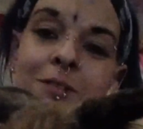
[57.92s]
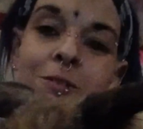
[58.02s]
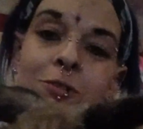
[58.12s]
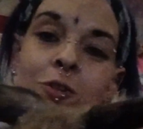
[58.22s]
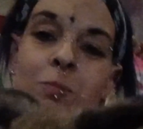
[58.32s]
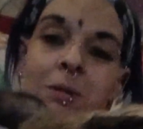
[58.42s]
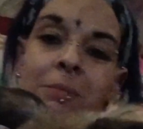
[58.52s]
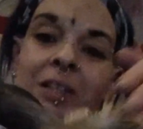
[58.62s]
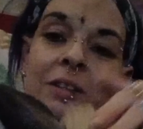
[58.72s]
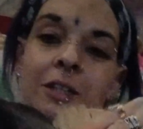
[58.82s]

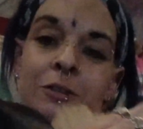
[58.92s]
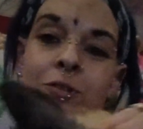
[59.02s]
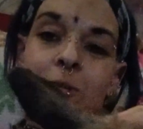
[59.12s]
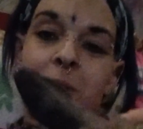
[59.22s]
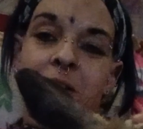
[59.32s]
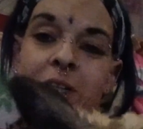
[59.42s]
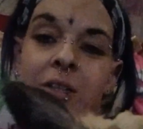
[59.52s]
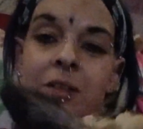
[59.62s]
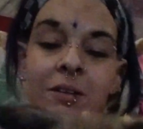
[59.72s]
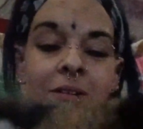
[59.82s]
Superman the Easter Bunny